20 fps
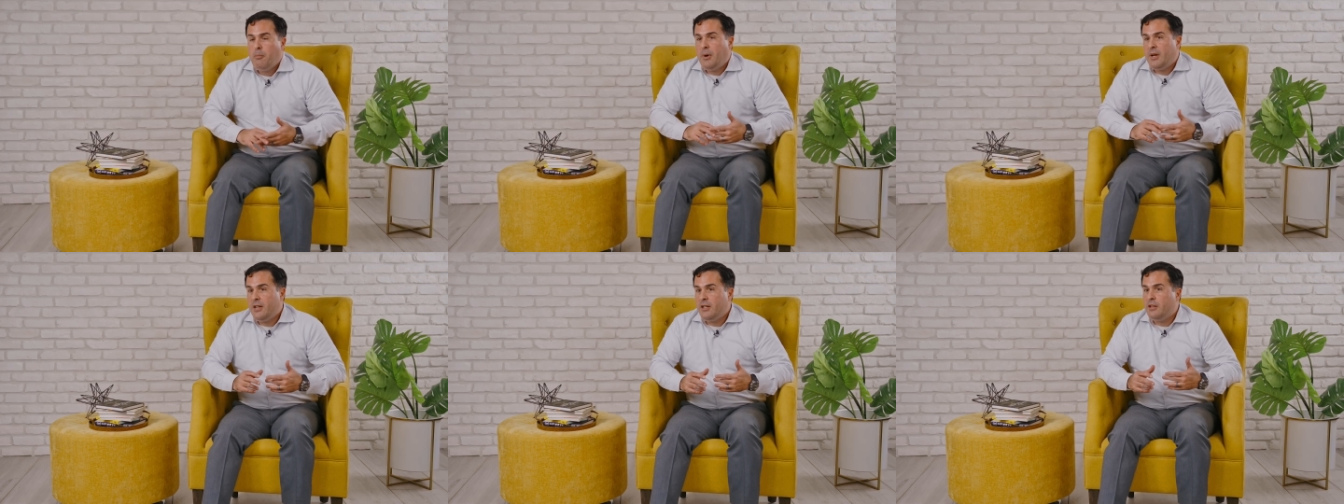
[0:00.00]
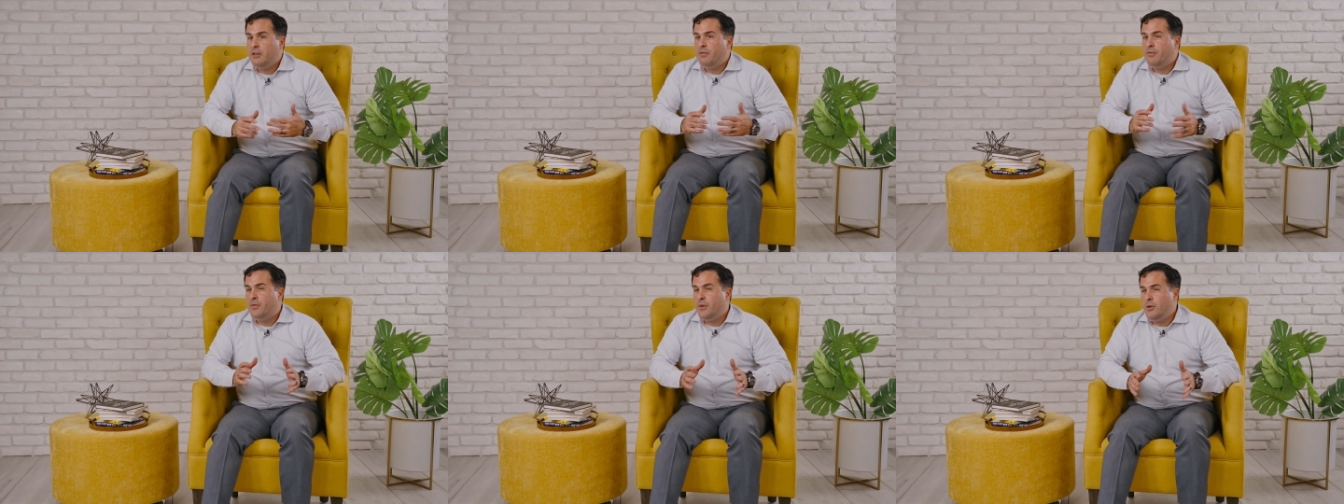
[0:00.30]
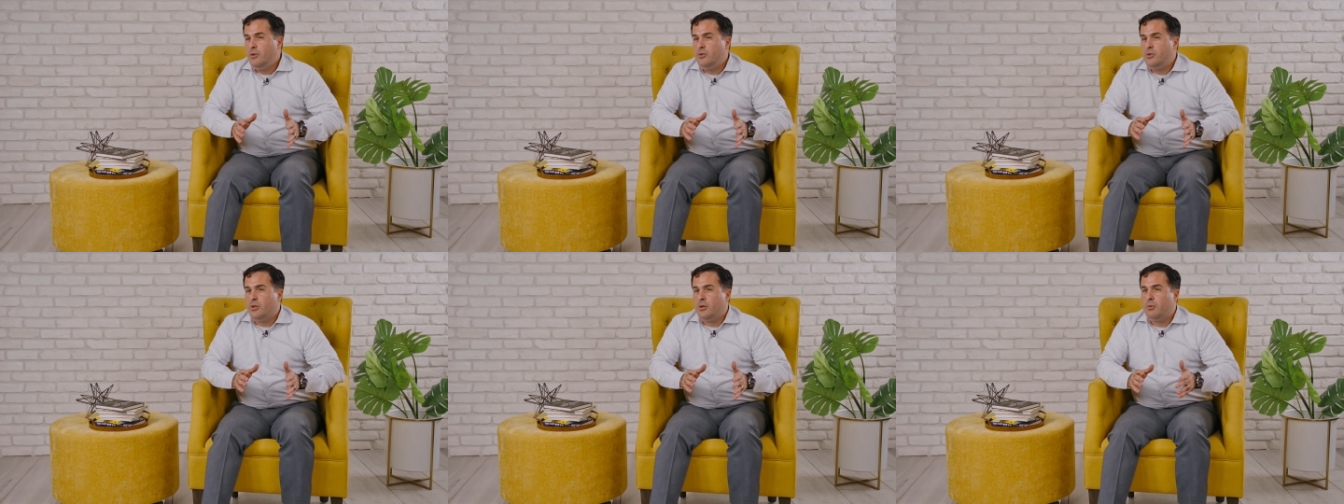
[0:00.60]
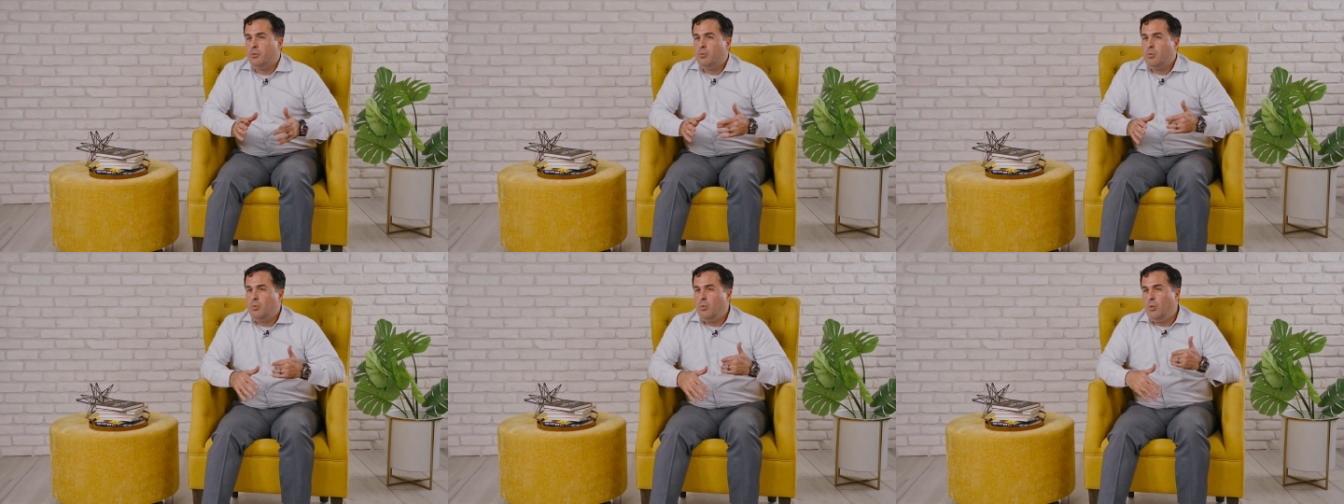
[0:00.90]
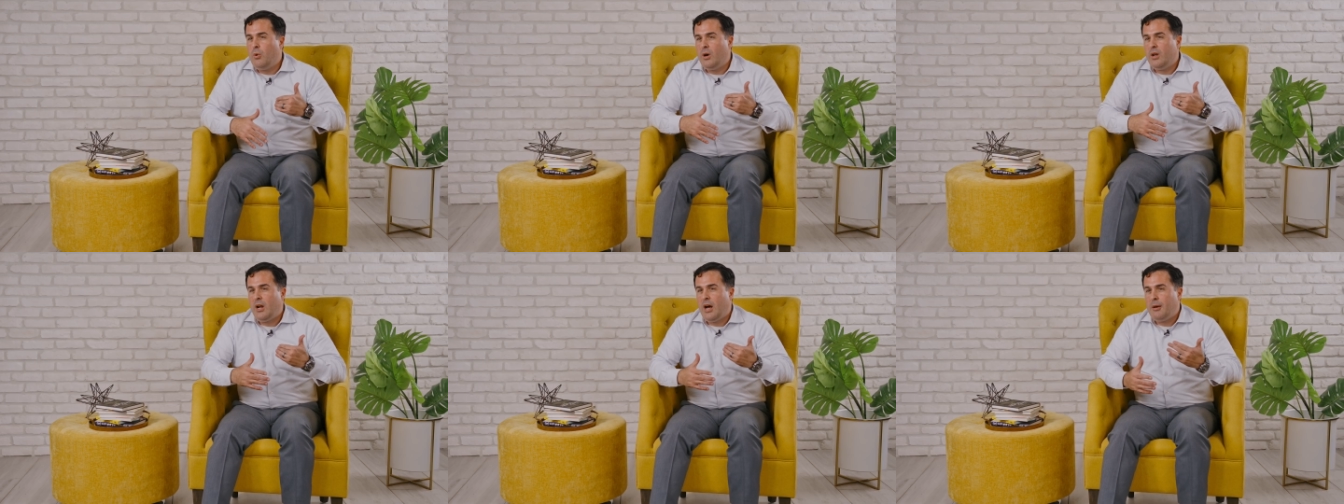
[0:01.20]
But in the future,
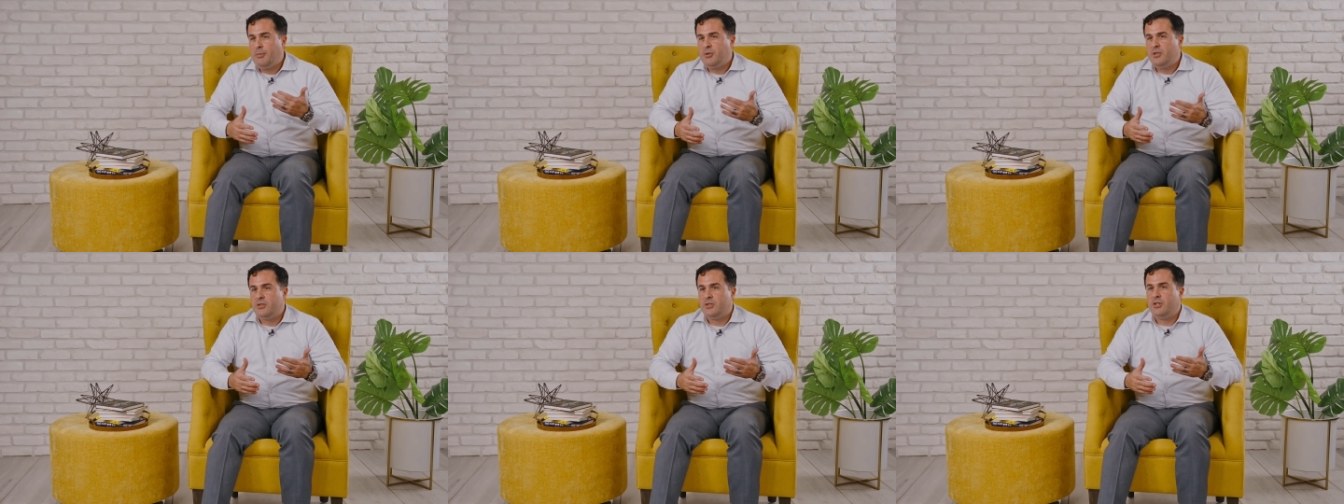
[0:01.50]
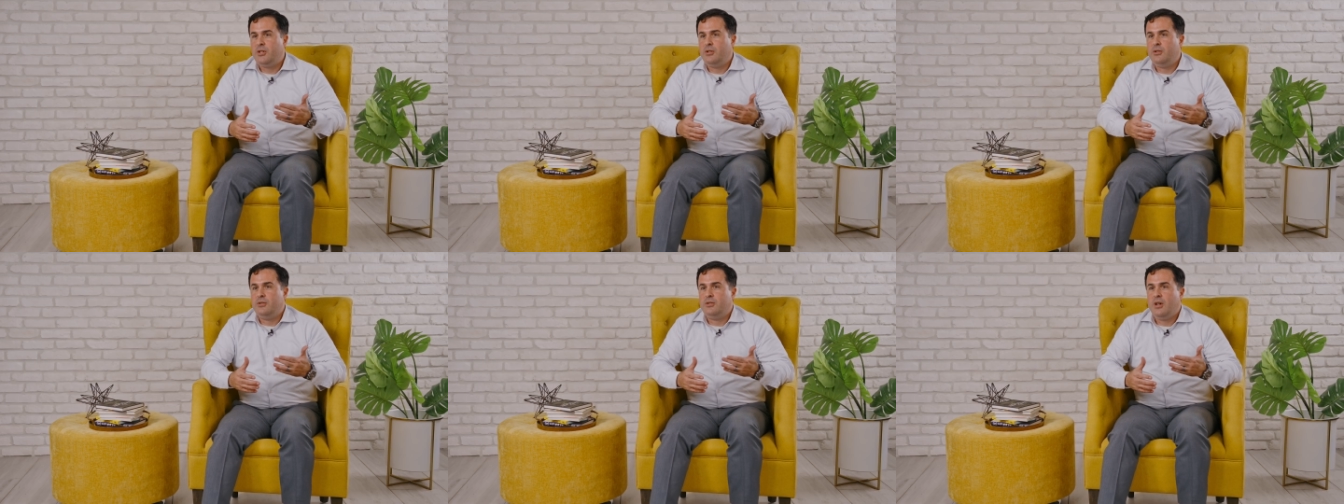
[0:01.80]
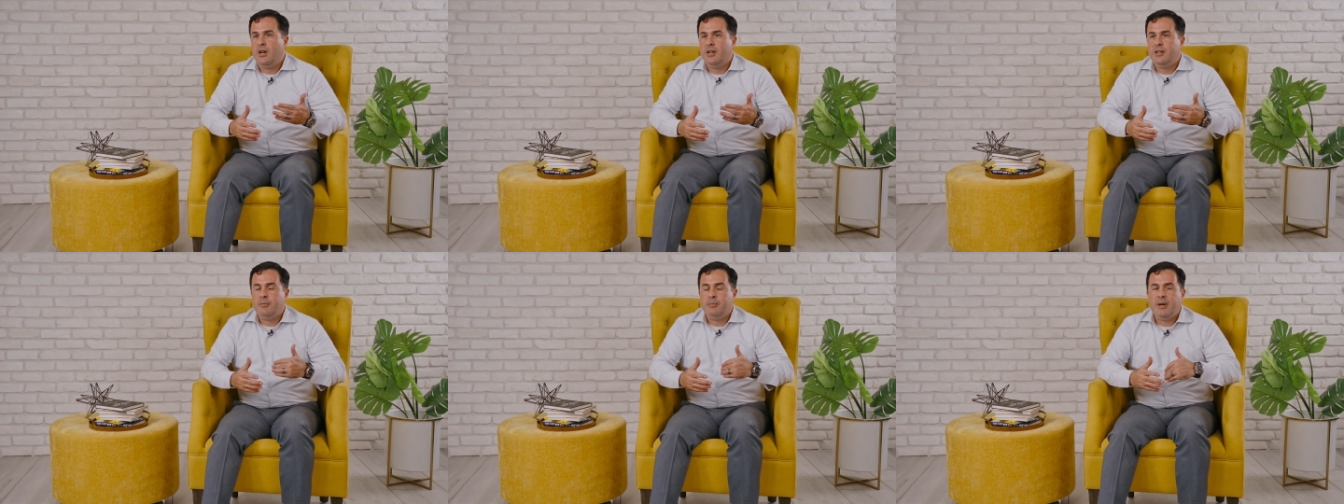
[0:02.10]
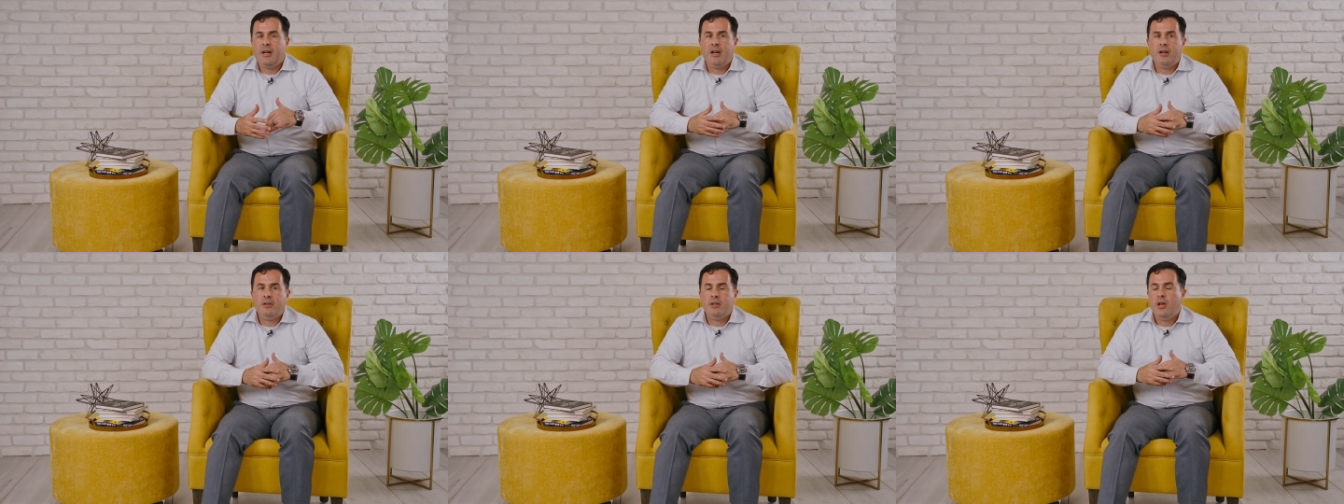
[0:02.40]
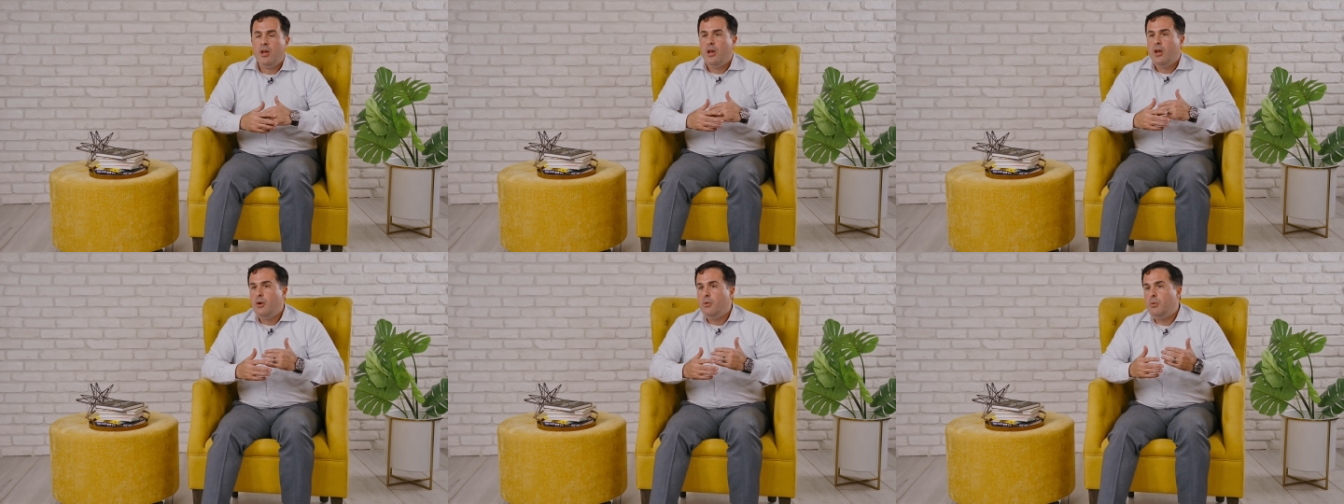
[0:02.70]
what options could you talk
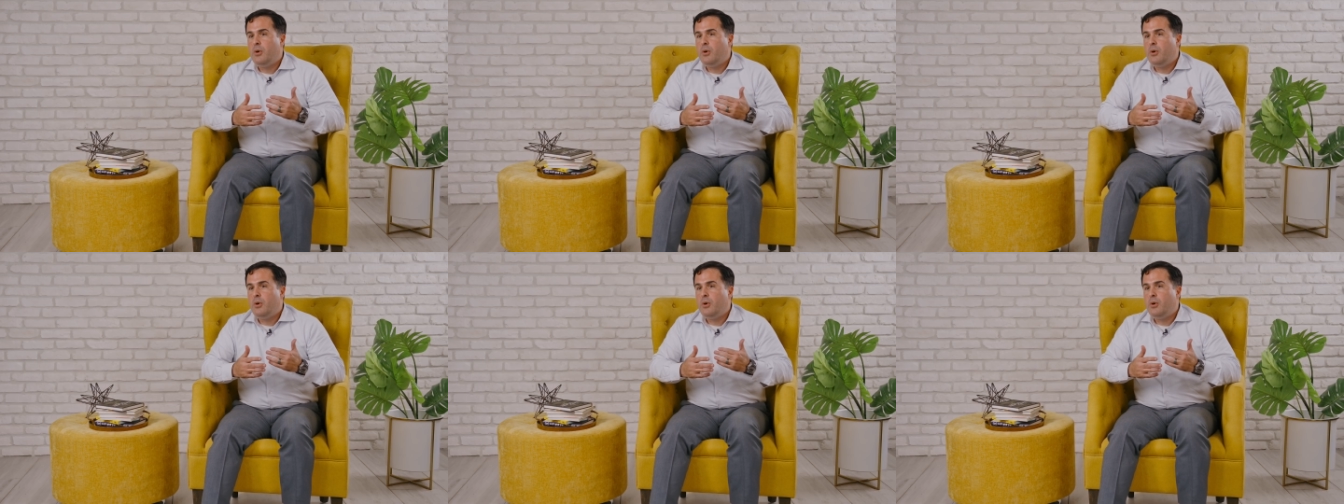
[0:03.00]
about?